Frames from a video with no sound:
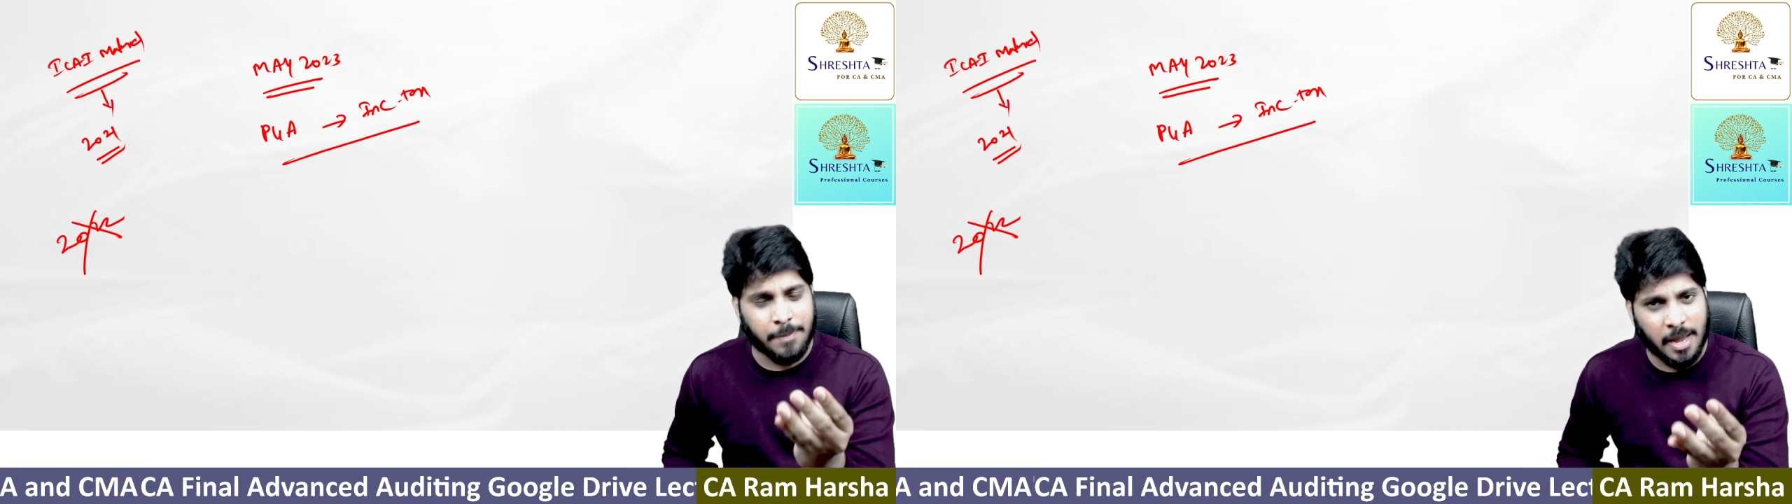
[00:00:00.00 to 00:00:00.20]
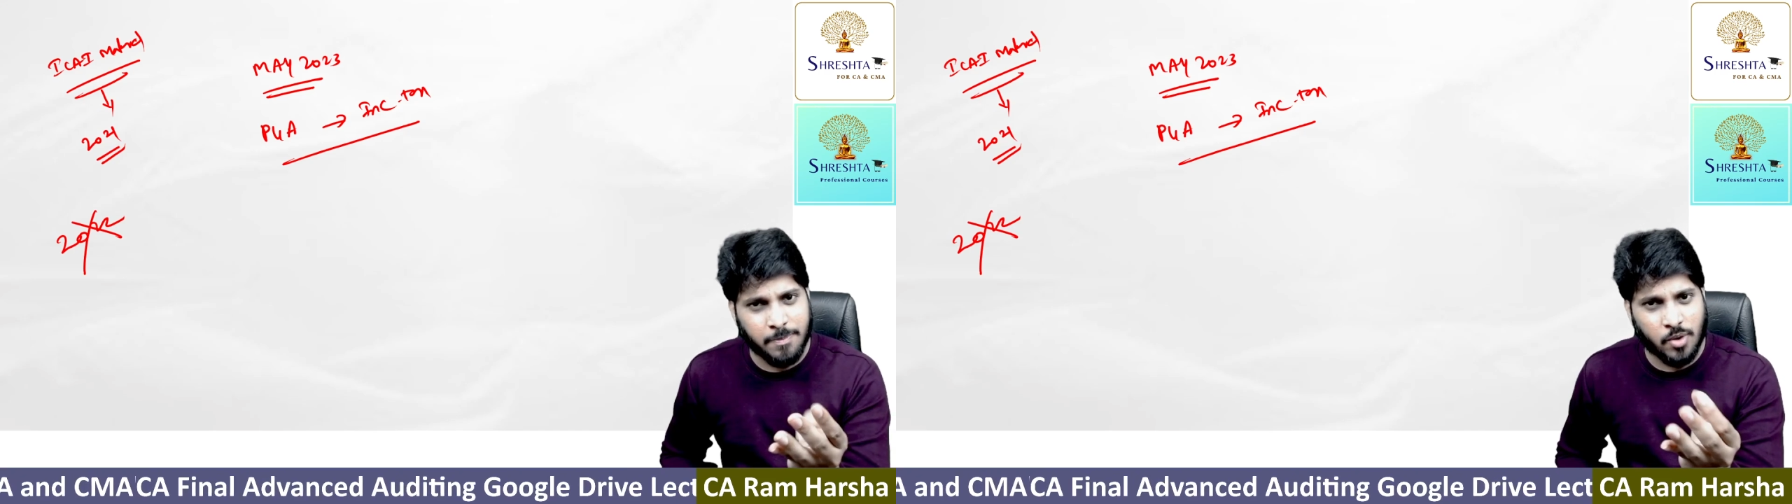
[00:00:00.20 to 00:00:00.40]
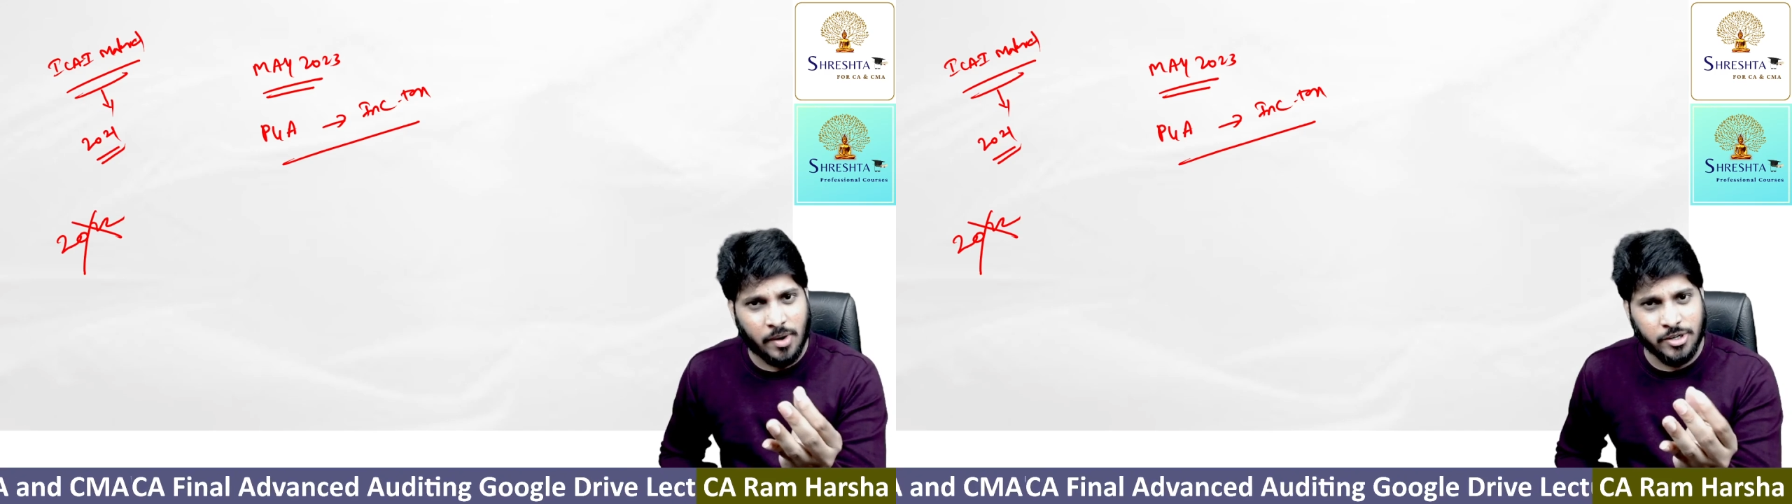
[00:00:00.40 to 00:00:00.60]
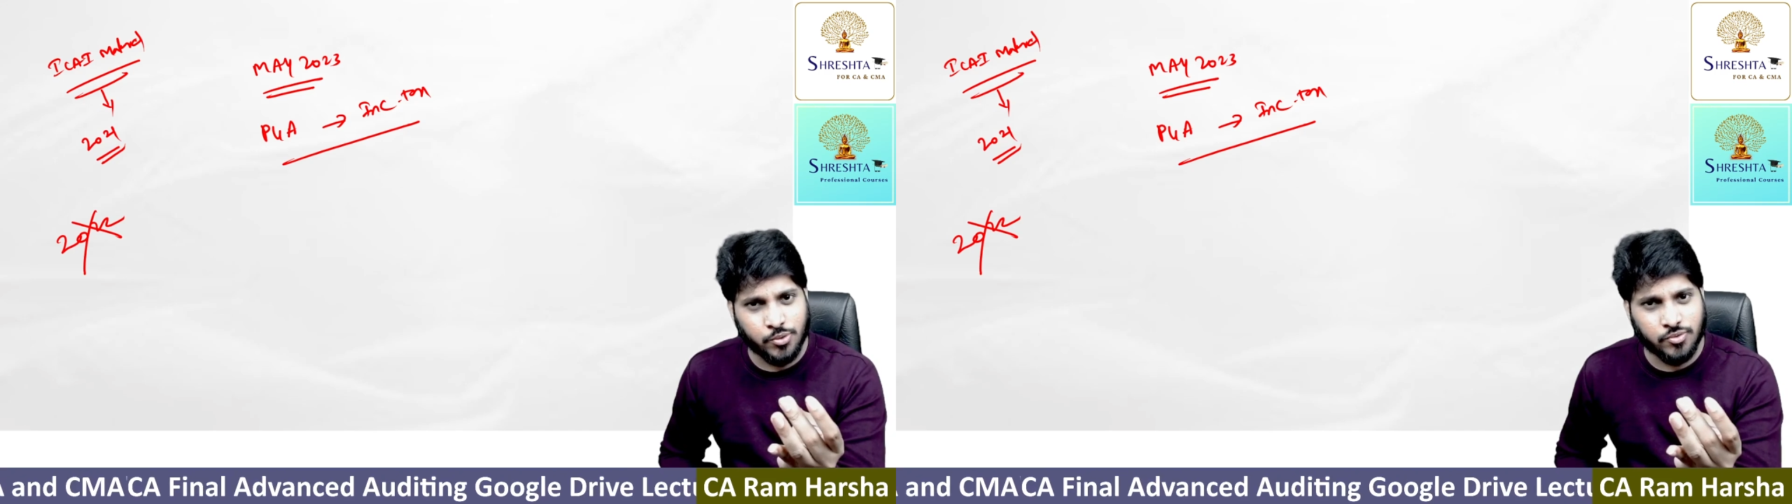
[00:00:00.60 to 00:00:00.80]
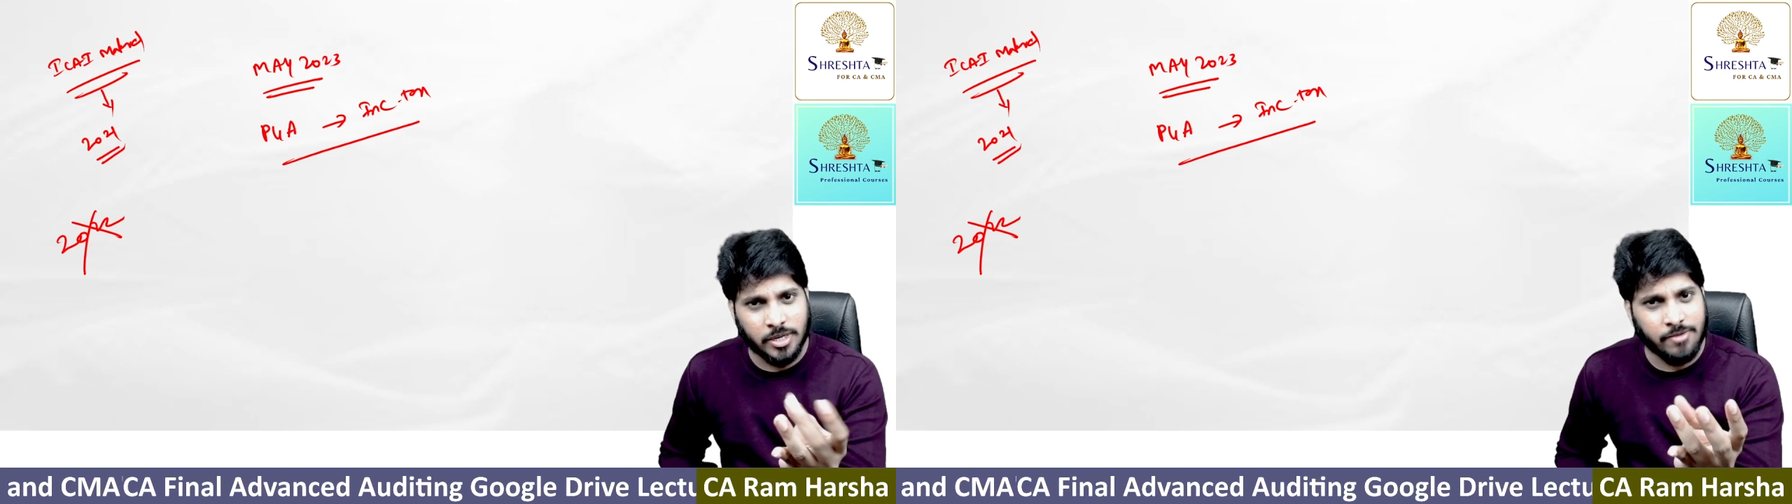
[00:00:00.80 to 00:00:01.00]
paper 1, 2, 3,